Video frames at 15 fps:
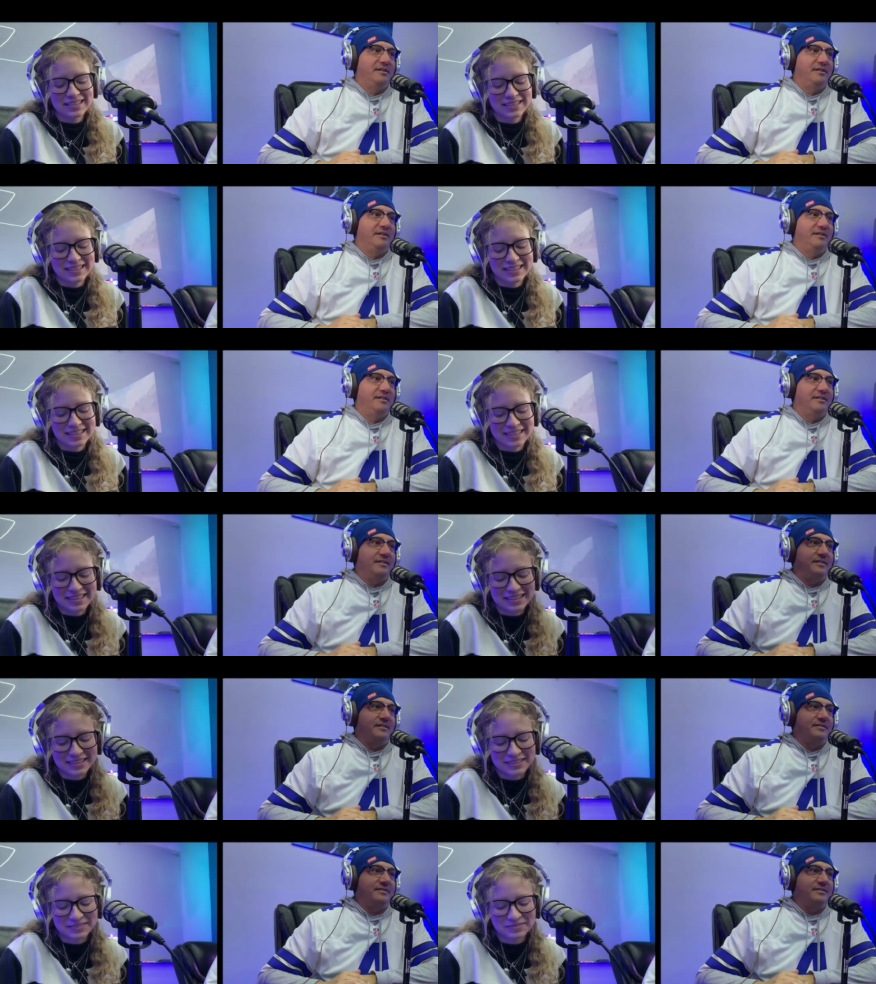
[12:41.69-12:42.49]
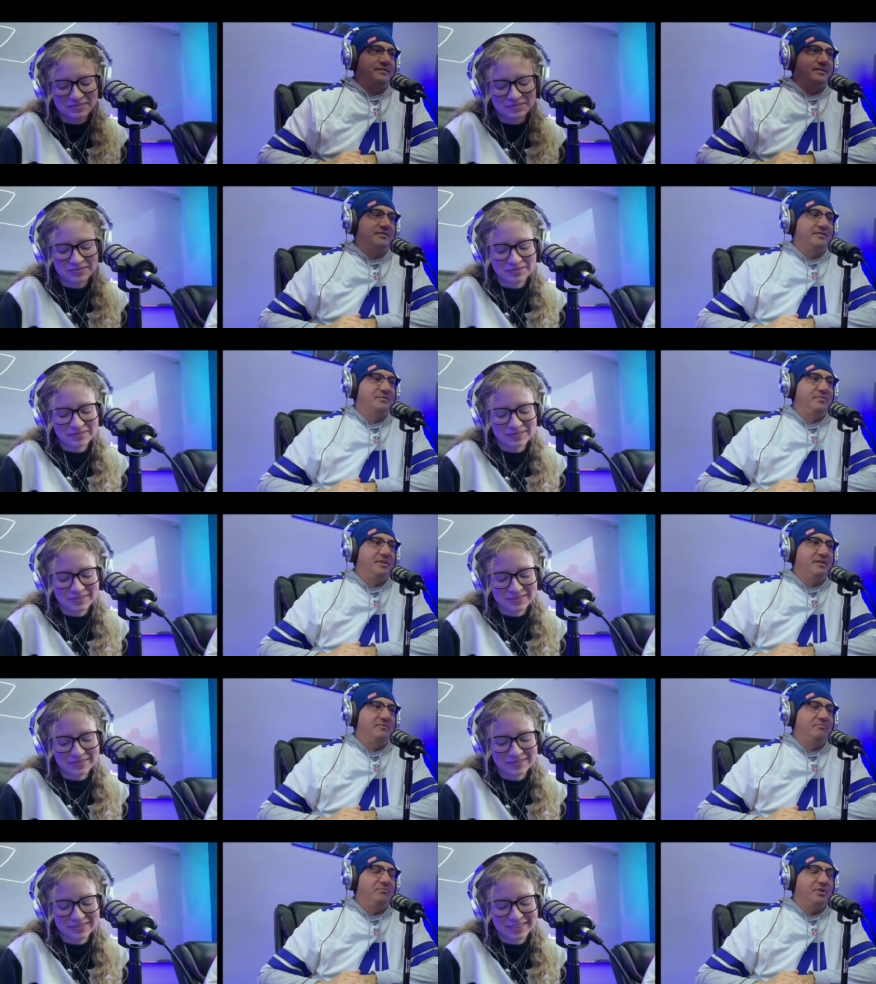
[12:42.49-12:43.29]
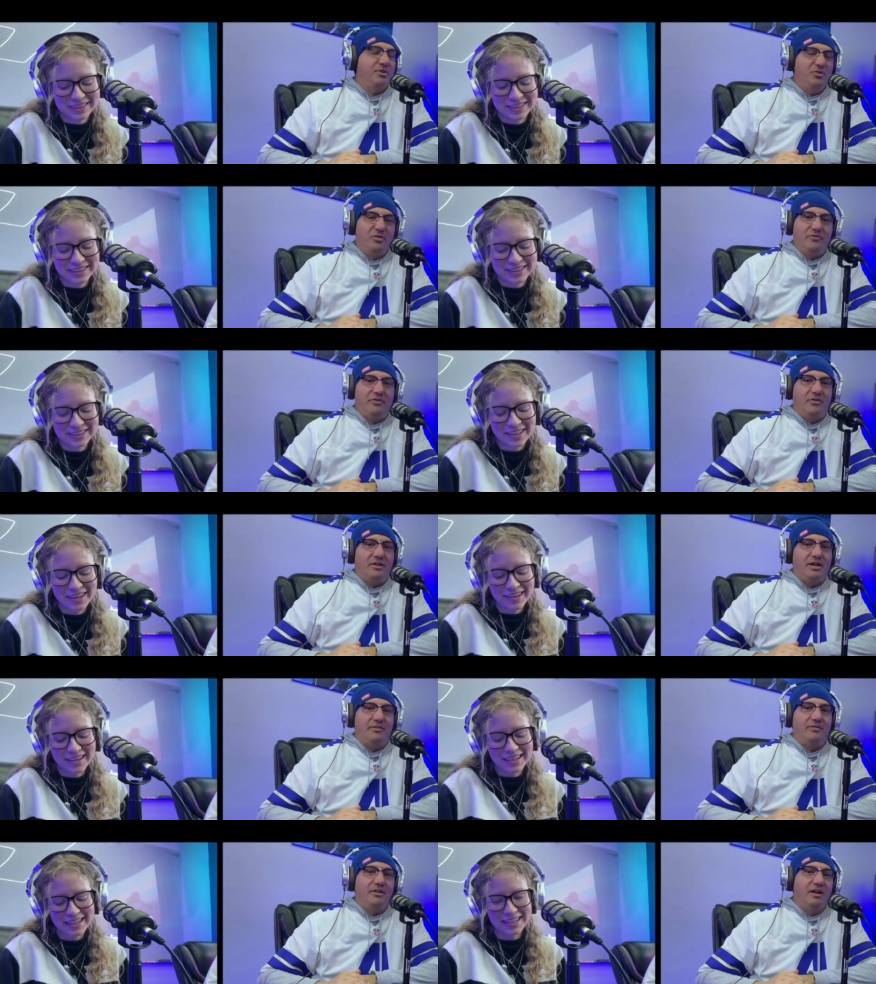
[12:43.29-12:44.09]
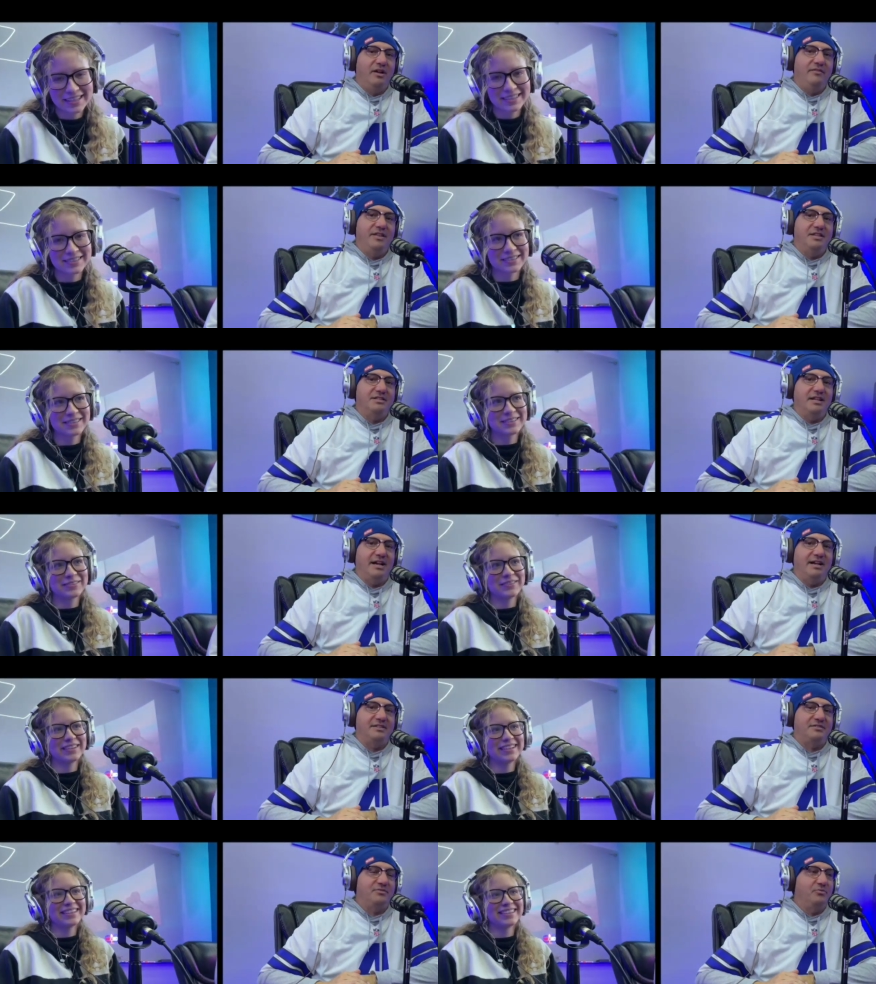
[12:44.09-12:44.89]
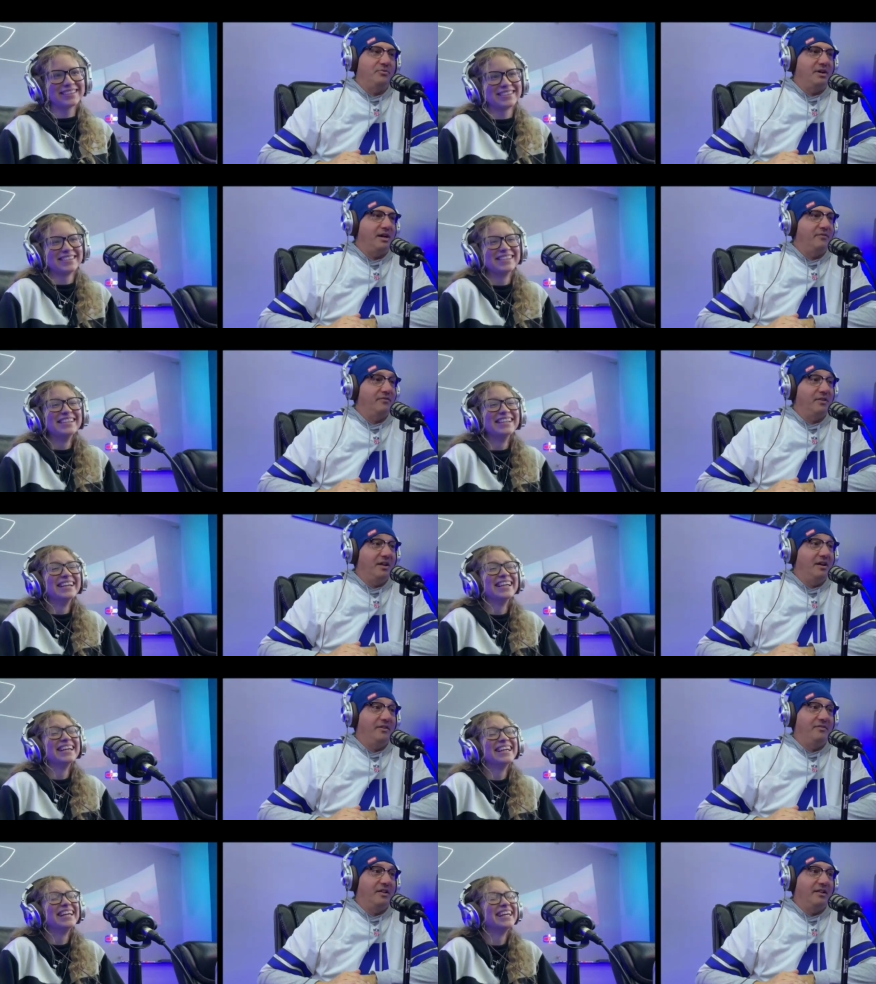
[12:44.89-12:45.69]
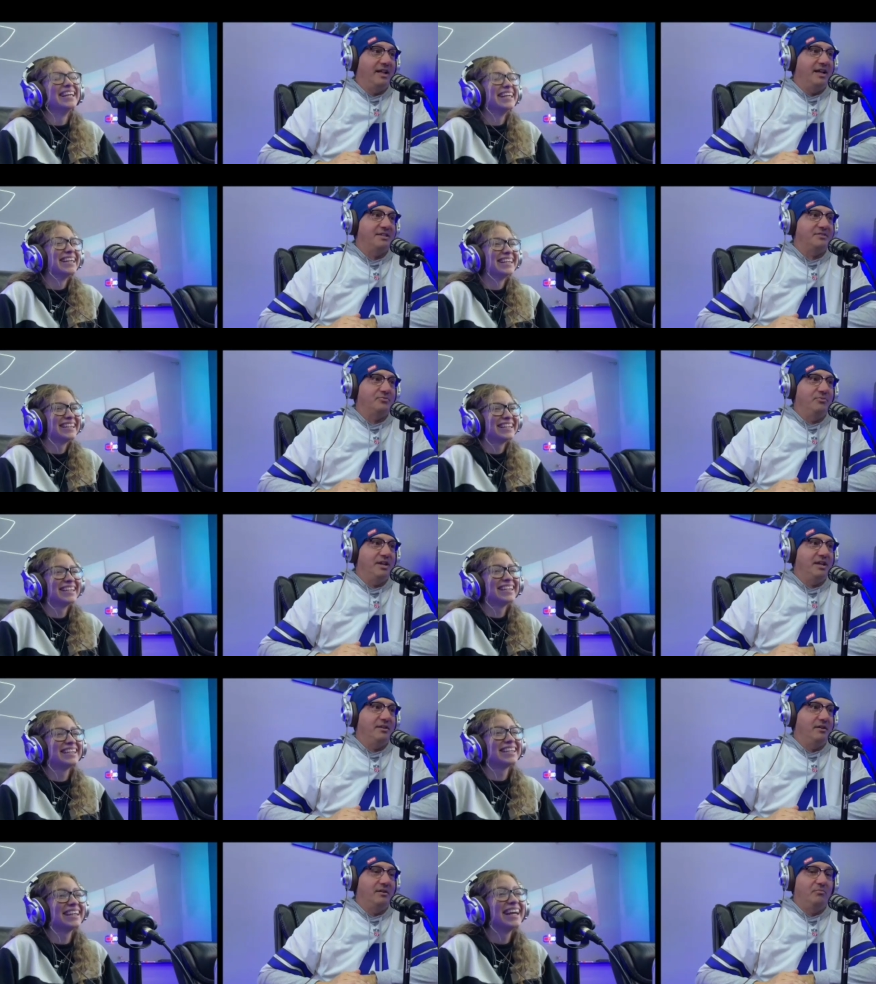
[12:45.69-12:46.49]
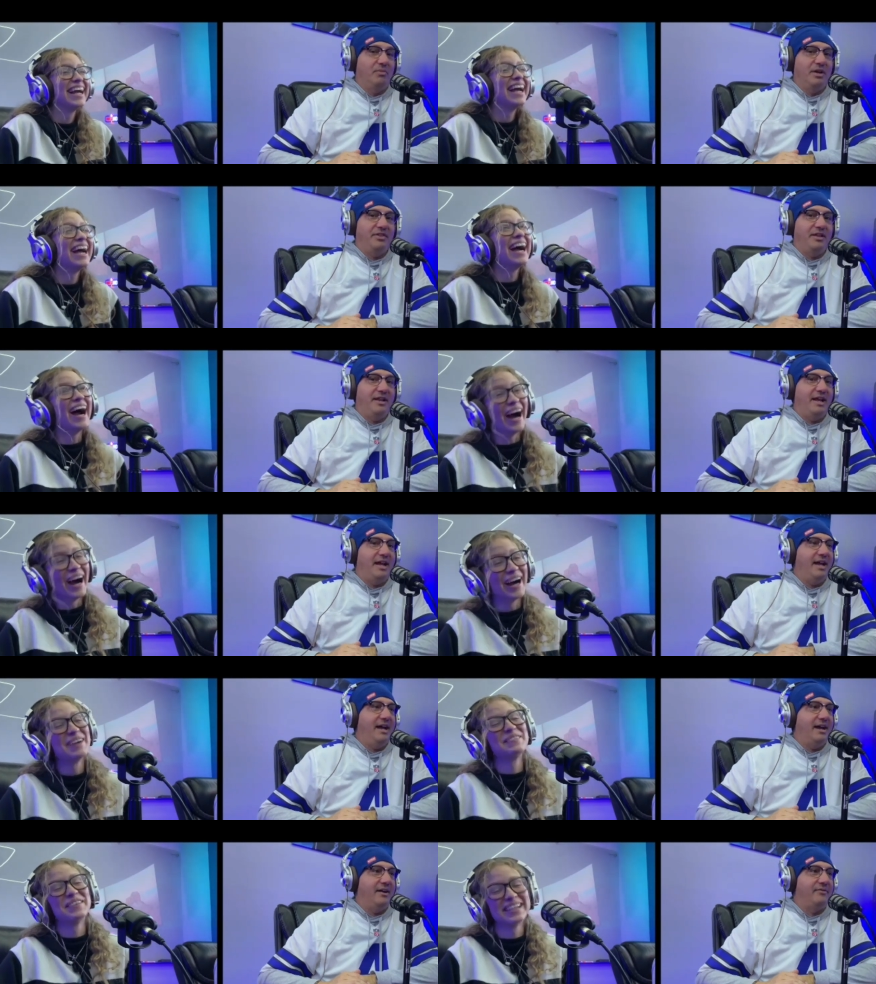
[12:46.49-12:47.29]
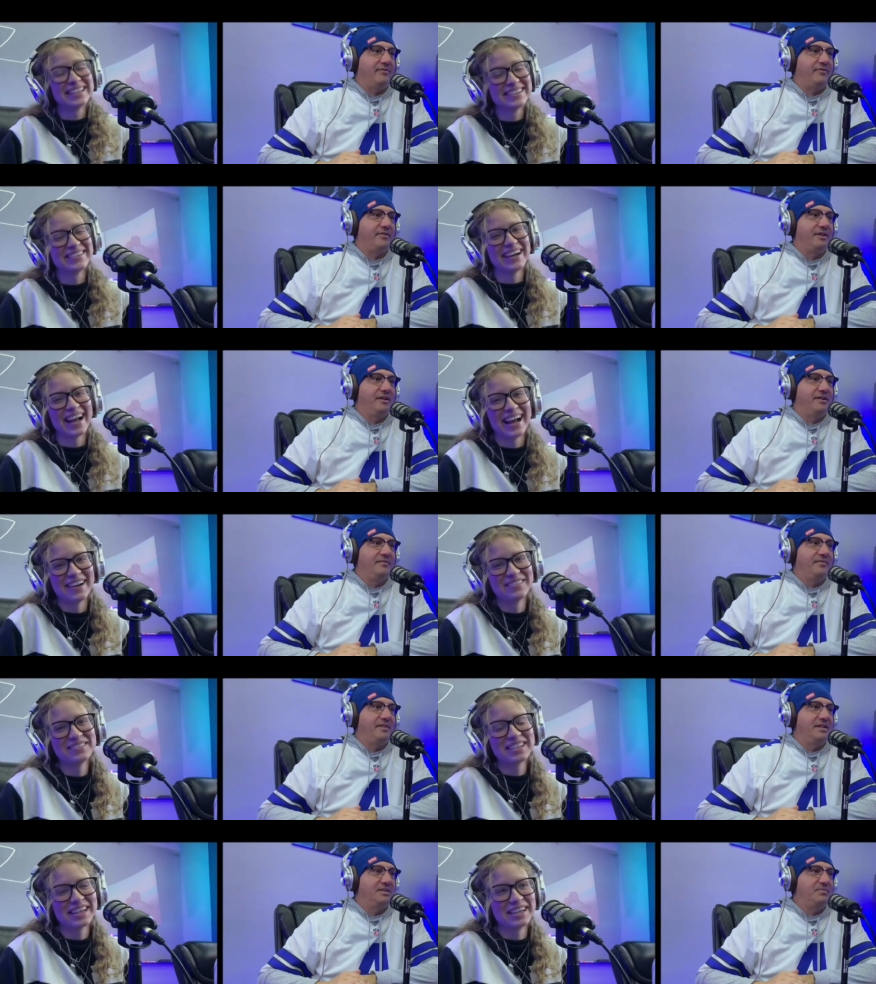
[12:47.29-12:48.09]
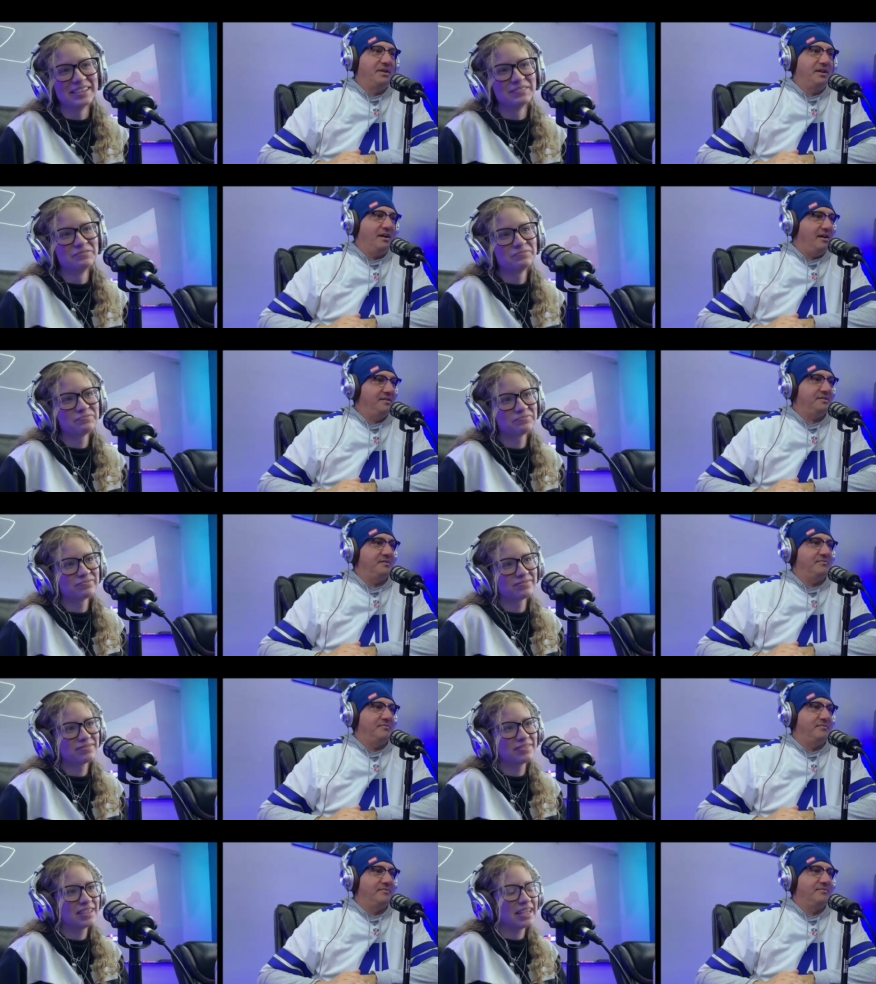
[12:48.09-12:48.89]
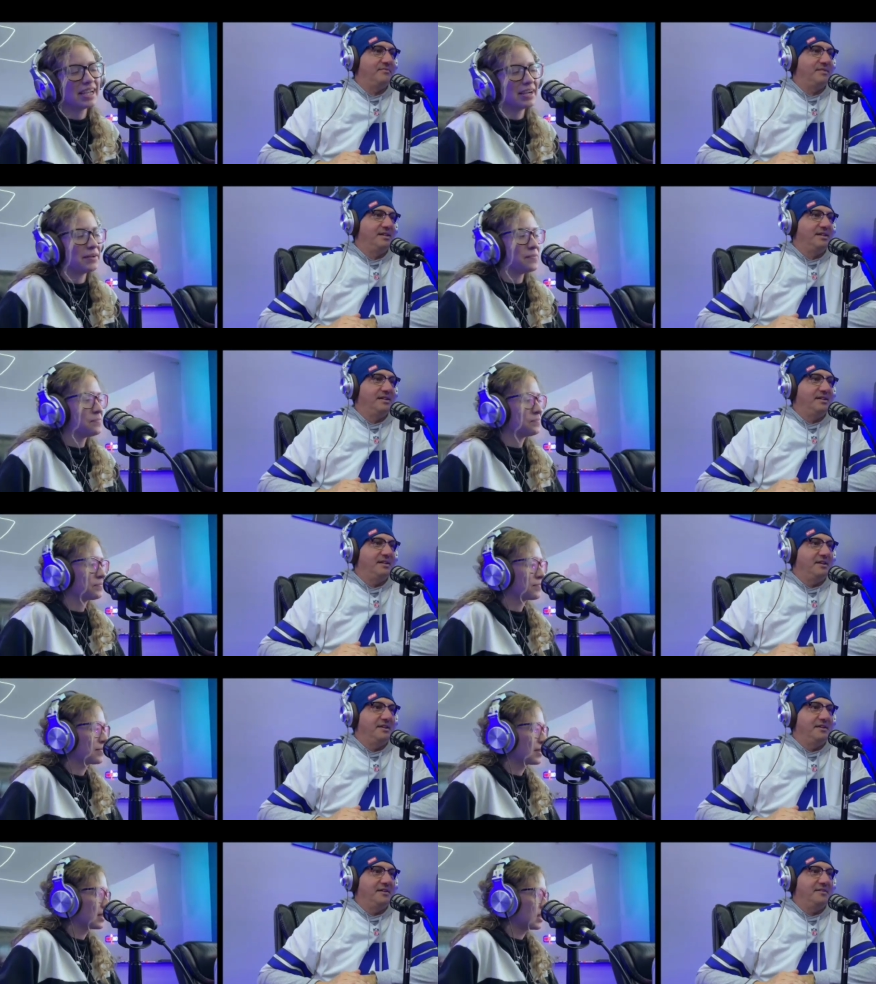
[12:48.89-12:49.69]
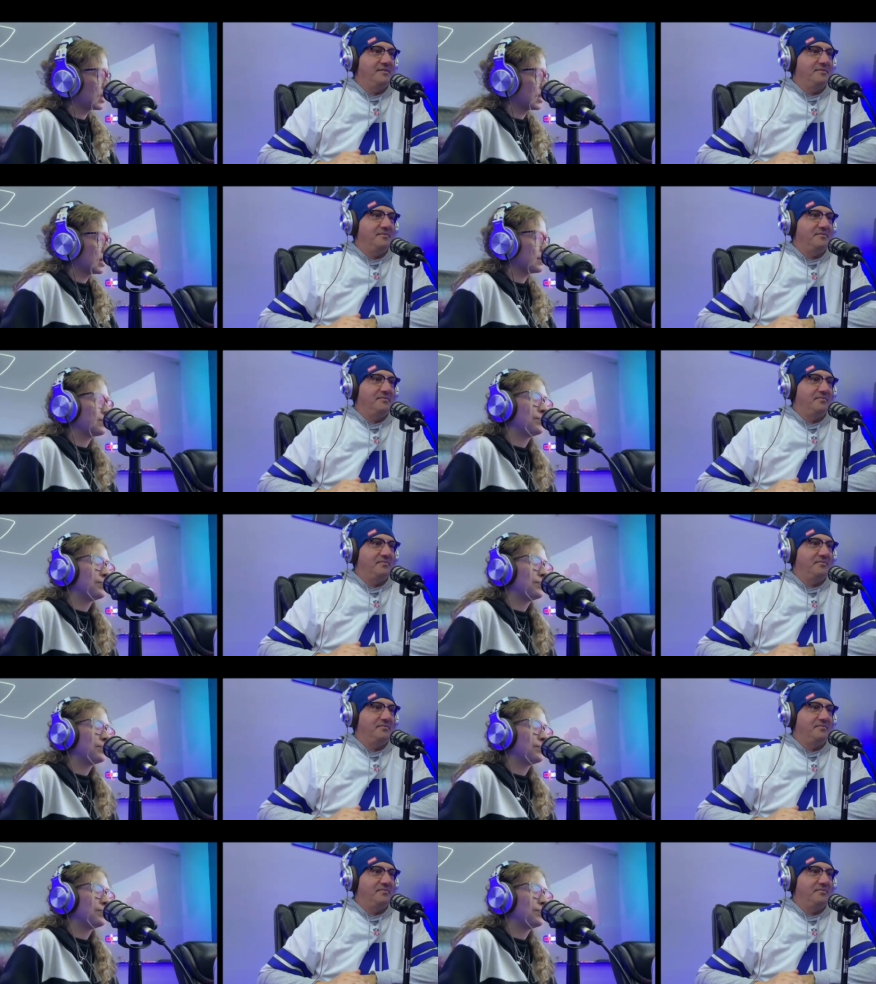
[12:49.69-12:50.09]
Speaker 1: Yeah. So it's been beautiful. Sorry, I've loved Eagles these last. Fans. I've loved the last week, a month and a half. I bet you have. Yeah. It's been awesome. Yeah. You know.